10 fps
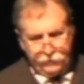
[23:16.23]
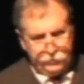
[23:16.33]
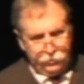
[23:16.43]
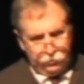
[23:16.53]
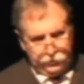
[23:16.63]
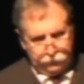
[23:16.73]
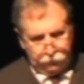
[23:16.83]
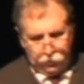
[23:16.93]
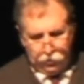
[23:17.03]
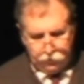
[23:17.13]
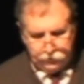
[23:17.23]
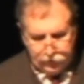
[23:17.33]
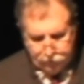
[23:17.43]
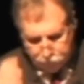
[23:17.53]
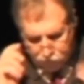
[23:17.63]
I've been doing this for a long
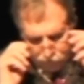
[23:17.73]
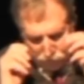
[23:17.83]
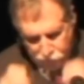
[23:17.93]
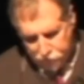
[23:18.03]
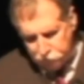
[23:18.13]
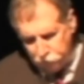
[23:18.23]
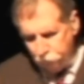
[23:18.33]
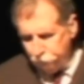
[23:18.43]
time. And